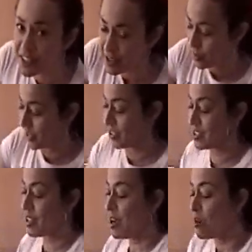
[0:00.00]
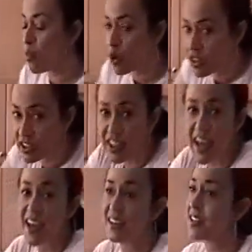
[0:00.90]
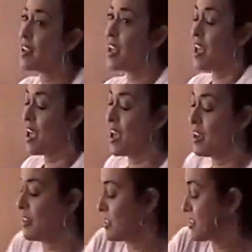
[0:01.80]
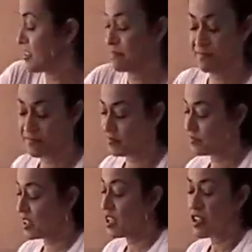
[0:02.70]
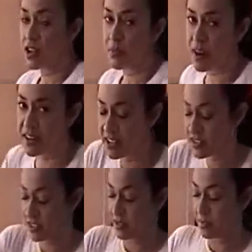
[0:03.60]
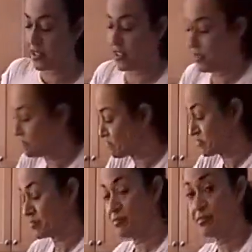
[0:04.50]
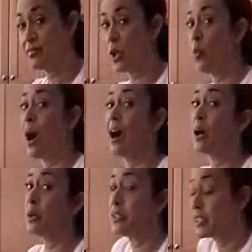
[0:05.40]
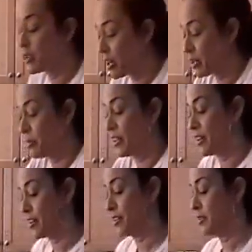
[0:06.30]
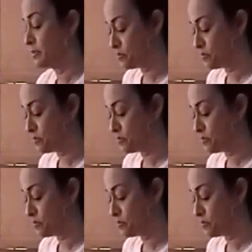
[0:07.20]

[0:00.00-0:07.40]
minutes, please. More than that, and your bread is going to be, wow, incredibly hard.